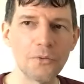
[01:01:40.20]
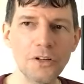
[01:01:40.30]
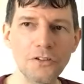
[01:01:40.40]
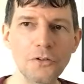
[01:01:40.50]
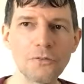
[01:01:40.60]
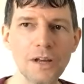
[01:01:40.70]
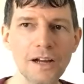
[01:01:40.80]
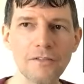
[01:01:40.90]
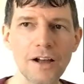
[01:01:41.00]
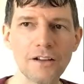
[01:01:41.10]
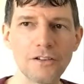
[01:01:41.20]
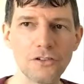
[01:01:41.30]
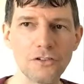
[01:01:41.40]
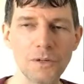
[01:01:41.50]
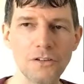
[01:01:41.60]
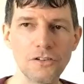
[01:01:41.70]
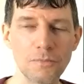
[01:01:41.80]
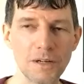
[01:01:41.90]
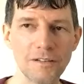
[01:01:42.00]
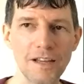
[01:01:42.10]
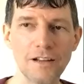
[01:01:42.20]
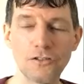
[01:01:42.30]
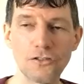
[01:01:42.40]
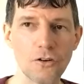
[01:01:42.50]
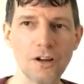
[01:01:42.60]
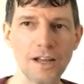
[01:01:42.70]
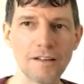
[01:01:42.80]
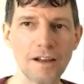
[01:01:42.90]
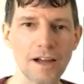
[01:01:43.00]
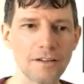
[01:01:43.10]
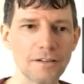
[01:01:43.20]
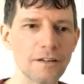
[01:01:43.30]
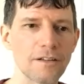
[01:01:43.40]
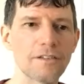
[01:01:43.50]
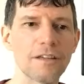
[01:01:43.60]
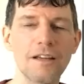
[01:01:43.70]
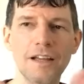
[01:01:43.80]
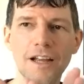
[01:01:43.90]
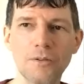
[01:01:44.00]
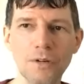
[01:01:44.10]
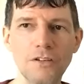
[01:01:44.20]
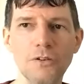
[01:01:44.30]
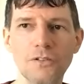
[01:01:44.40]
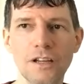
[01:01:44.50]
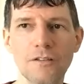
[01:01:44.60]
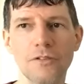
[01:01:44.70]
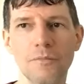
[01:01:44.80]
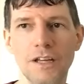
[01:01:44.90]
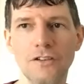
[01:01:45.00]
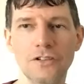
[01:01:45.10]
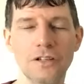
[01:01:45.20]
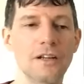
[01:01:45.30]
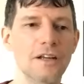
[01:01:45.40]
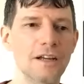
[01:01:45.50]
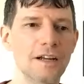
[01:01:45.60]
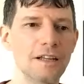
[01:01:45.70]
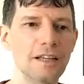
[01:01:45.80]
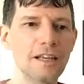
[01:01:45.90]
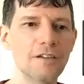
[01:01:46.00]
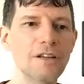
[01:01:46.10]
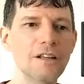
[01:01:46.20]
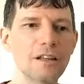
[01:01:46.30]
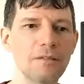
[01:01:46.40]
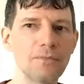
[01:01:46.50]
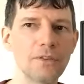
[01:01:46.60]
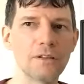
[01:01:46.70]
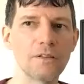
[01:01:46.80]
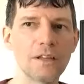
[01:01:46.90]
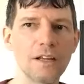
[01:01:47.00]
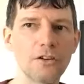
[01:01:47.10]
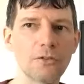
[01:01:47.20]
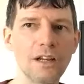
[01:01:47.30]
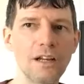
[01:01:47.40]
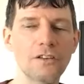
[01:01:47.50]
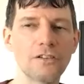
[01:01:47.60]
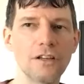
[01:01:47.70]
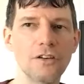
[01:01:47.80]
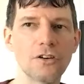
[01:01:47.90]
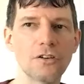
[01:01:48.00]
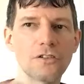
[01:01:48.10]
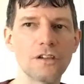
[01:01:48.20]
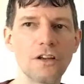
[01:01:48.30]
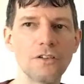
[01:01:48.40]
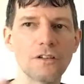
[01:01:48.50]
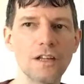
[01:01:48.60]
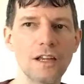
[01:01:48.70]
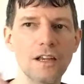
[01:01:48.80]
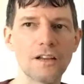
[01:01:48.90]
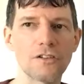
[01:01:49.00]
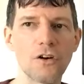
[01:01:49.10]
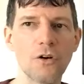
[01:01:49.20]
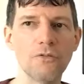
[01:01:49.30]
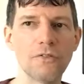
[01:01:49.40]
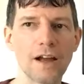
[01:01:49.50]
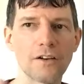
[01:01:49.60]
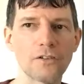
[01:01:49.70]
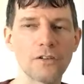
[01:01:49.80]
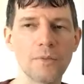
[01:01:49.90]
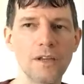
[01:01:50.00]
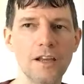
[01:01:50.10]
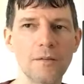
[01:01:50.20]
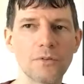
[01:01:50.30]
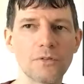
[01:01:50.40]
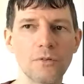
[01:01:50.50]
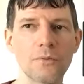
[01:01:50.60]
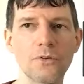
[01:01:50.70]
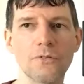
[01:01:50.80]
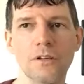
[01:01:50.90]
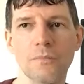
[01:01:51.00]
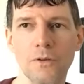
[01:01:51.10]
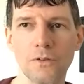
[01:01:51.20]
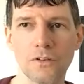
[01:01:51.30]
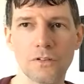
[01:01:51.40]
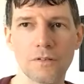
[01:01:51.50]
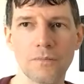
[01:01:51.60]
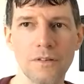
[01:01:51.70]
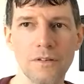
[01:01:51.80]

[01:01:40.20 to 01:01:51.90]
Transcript: reduce reactive oxygen species by taking strong antioxidants, in reducing inflammation and giving the, the, the ingredients that your cells need as cofactors to be able to improve the immune system.